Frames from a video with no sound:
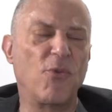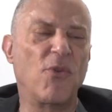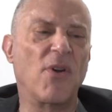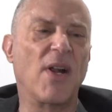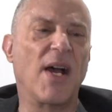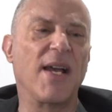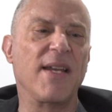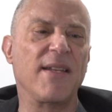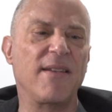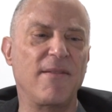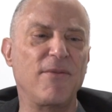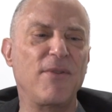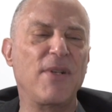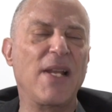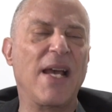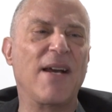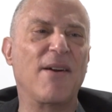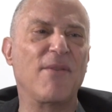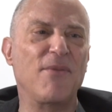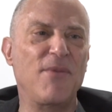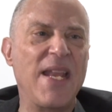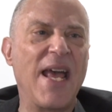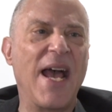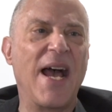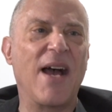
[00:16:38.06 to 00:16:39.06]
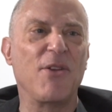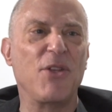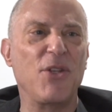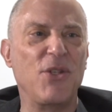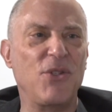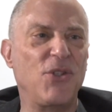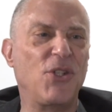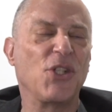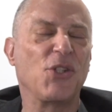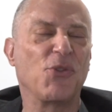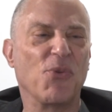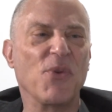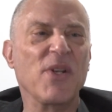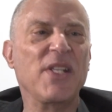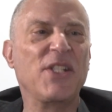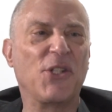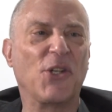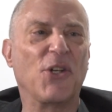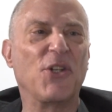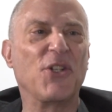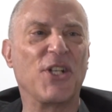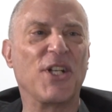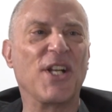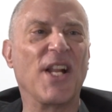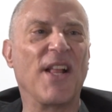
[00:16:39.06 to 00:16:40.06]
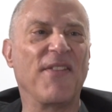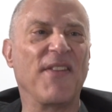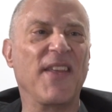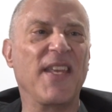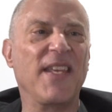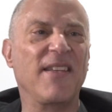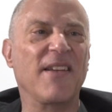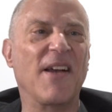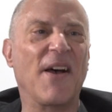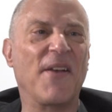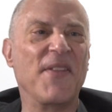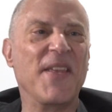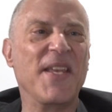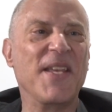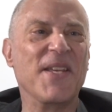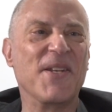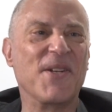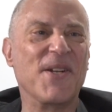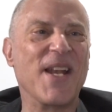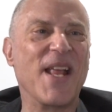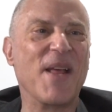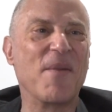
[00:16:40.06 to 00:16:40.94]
Right. Now you just research it on the internet.